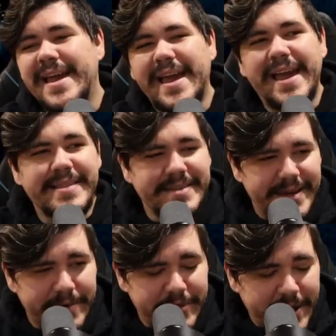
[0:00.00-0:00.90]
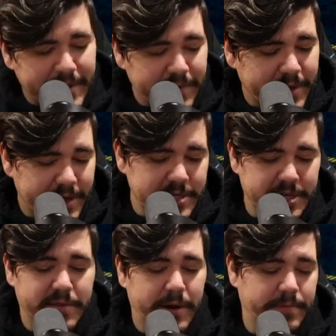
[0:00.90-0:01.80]
And they can really get
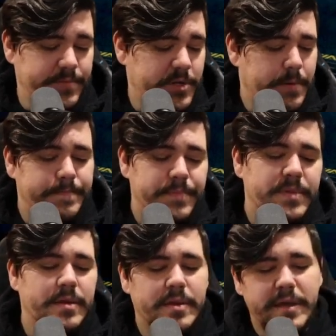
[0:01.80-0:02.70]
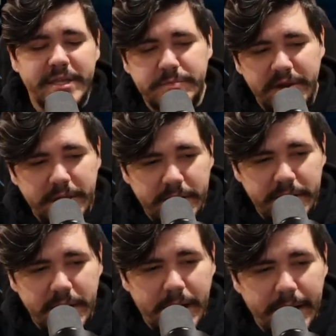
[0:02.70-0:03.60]
stuck there. So it's pretty good.
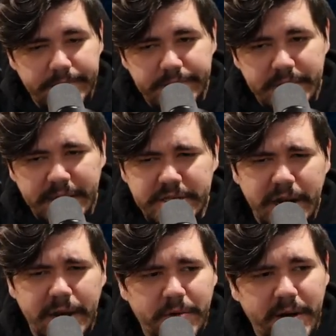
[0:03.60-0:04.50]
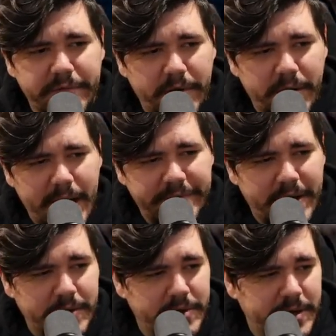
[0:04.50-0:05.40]
It's an upgrade for
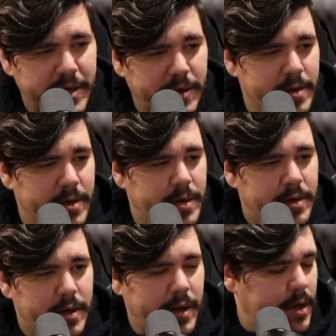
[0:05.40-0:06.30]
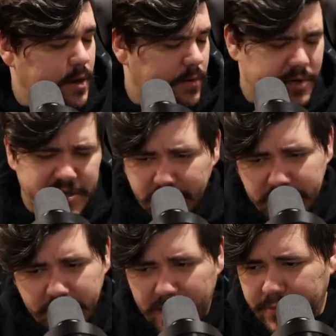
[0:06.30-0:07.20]
Affogato Cookie, or whichever one
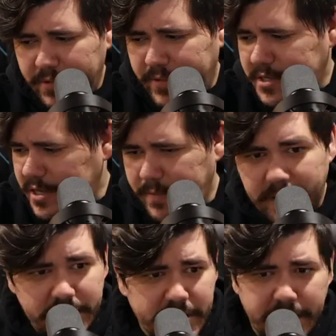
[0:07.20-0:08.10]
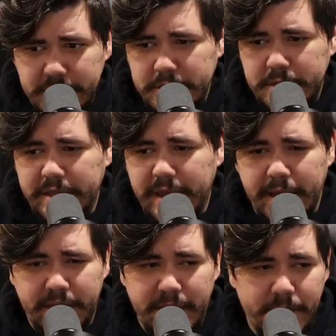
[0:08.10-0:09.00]
the green one was. I apologize. I think I
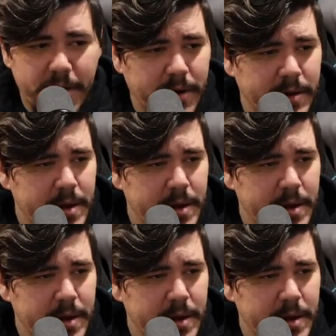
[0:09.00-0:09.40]
got that wrong.